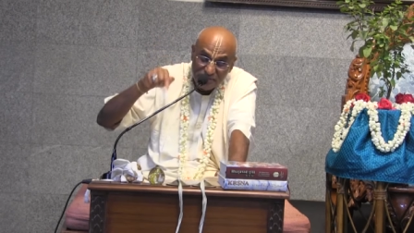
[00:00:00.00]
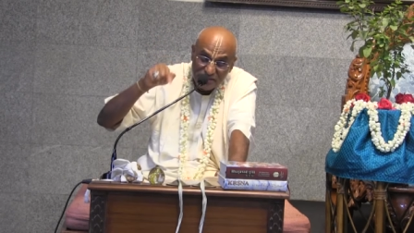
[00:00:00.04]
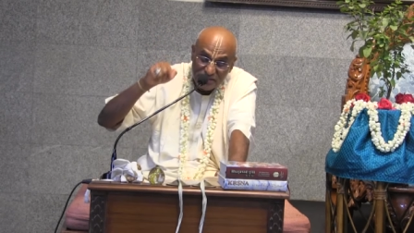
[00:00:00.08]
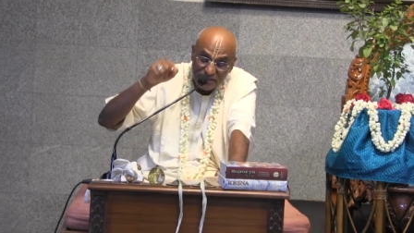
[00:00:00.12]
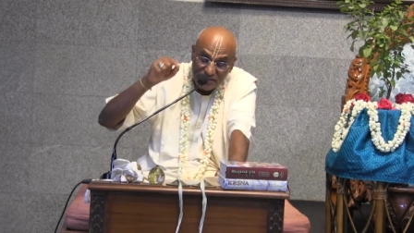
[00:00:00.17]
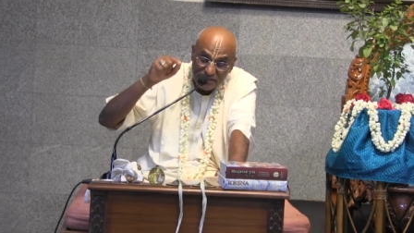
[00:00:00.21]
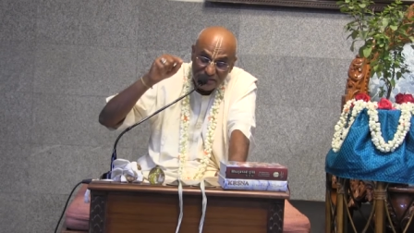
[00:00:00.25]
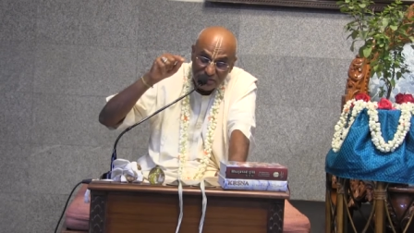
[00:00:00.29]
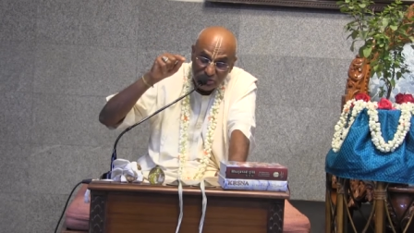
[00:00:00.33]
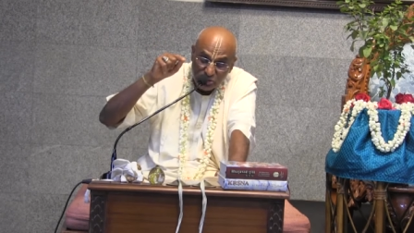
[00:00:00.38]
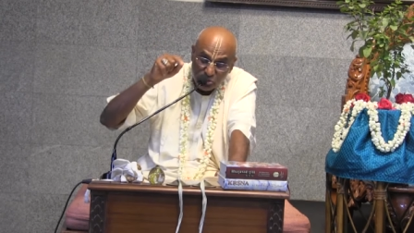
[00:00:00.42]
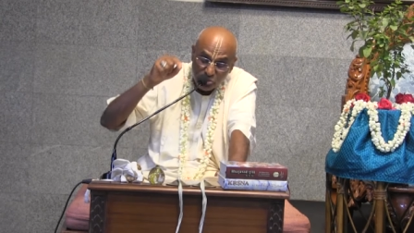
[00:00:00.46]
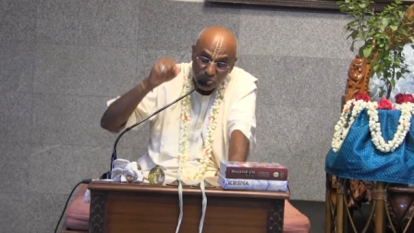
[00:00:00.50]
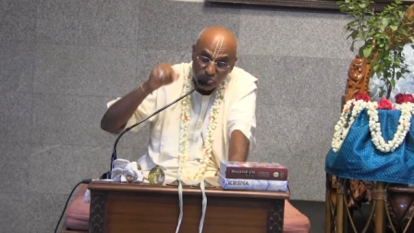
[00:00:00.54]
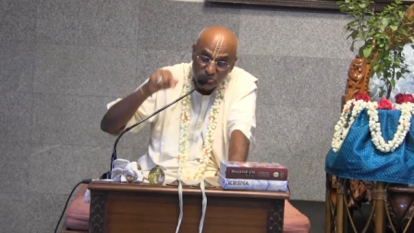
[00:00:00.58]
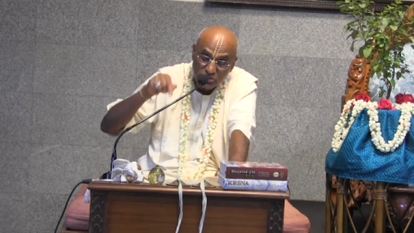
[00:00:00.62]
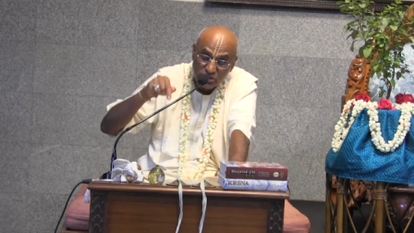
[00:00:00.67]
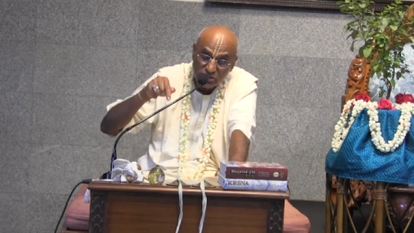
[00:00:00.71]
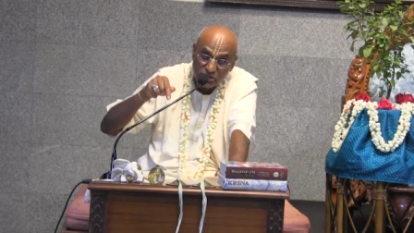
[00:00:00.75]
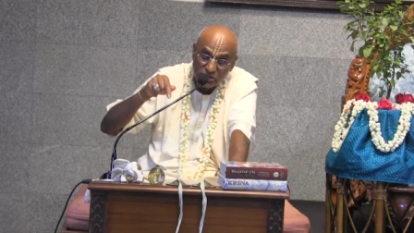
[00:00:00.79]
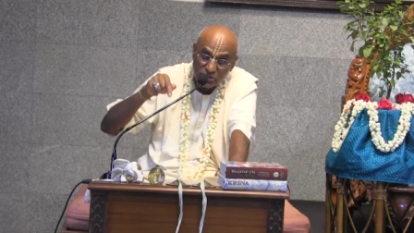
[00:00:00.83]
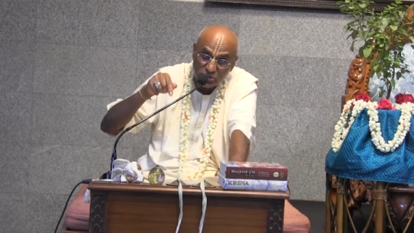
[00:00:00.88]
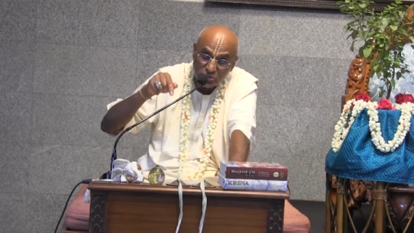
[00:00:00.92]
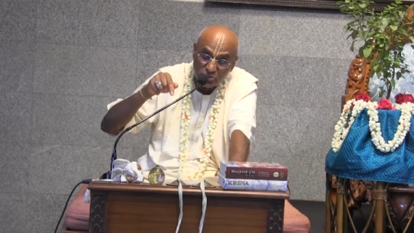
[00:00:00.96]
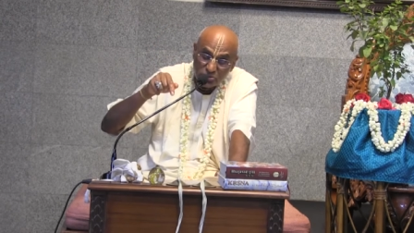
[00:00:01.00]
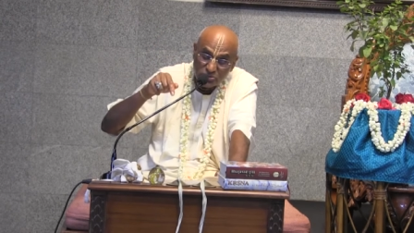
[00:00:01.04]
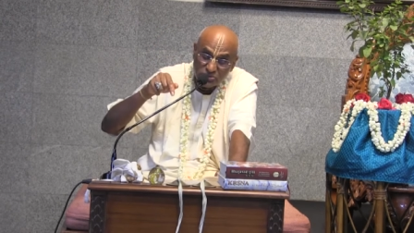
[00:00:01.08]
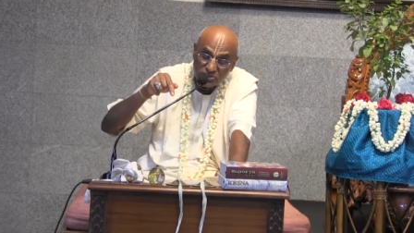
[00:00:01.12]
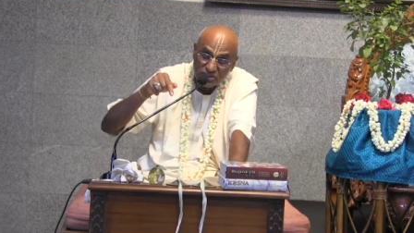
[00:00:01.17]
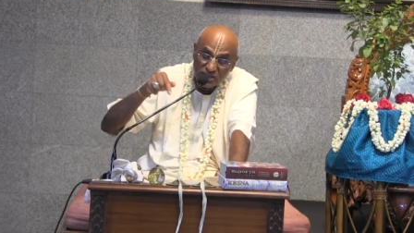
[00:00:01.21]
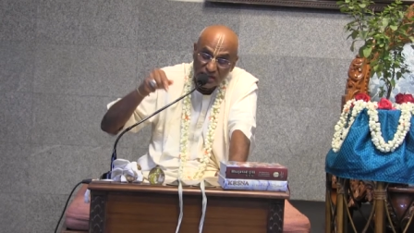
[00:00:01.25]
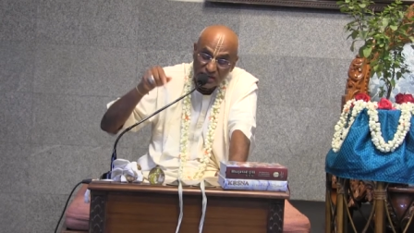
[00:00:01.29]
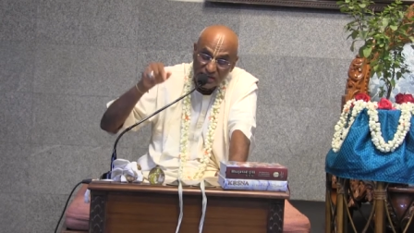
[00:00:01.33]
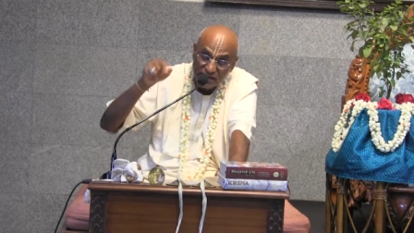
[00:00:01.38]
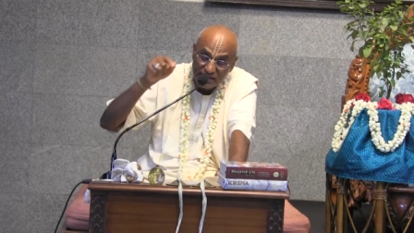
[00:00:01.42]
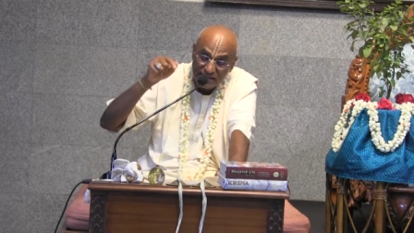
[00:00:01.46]
these do's and don'ts
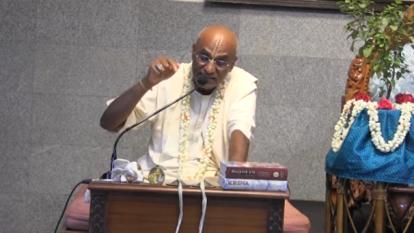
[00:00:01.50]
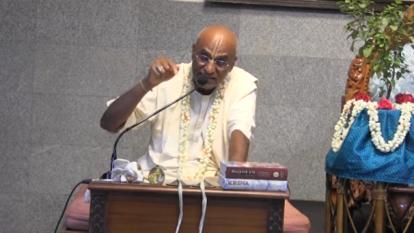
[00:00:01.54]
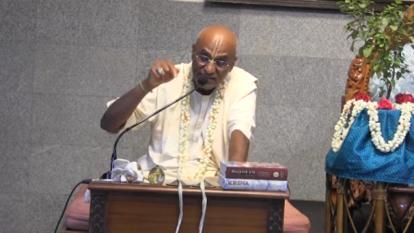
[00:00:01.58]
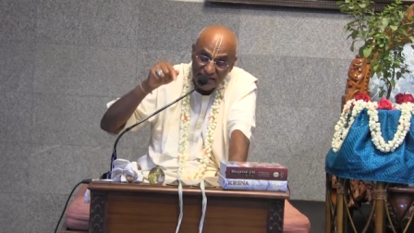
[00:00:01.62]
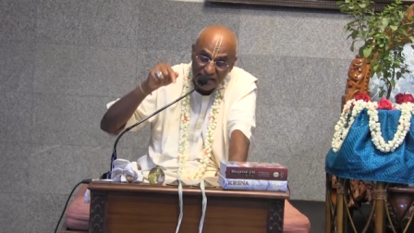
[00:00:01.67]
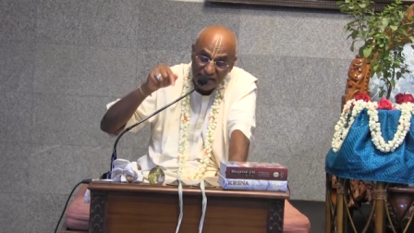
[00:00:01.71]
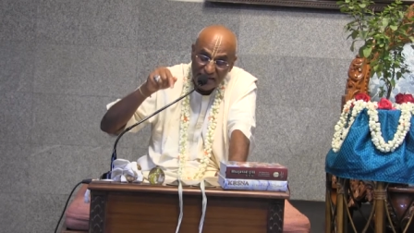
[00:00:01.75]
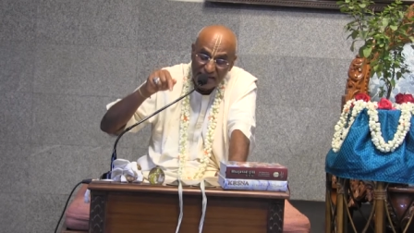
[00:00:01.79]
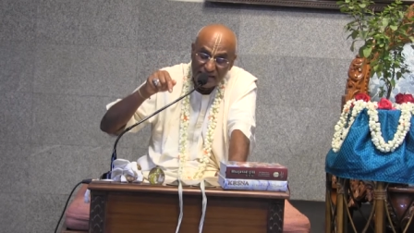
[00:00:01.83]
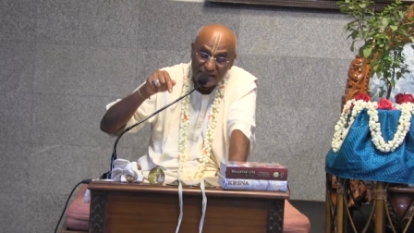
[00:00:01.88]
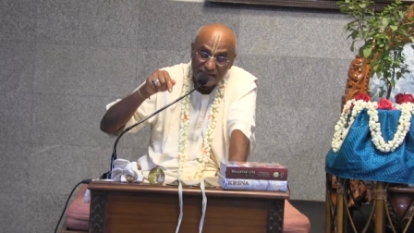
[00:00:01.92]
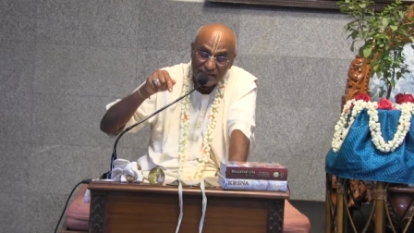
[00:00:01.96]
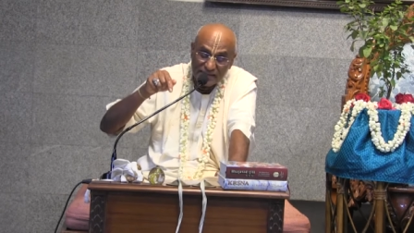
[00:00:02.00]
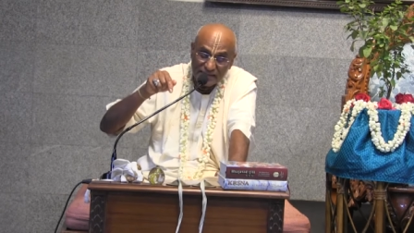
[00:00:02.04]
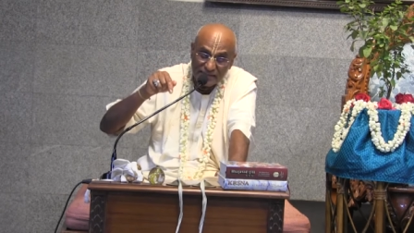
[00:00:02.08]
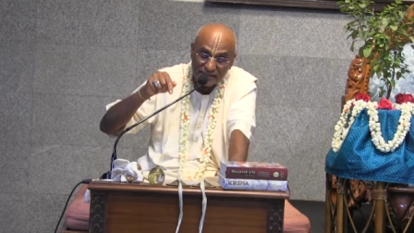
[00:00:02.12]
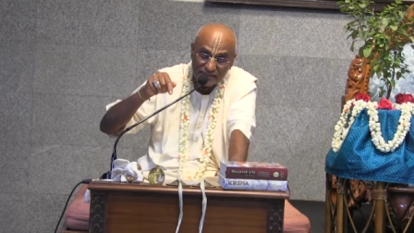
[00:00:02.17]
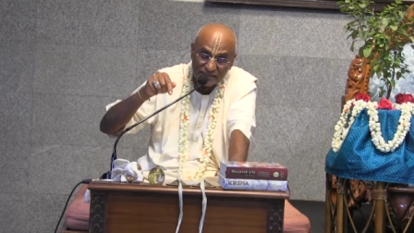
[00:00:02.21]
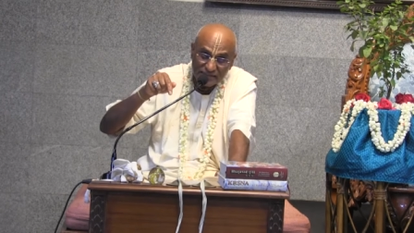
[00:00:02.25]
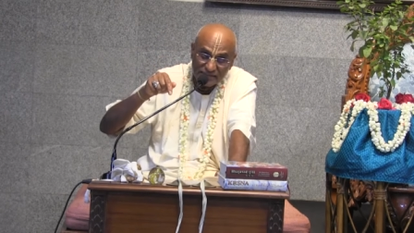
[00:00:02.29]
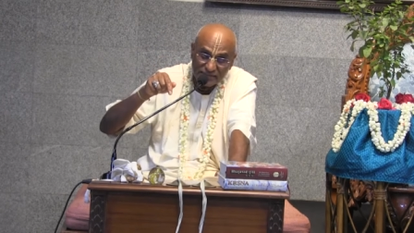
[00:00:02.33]
are designed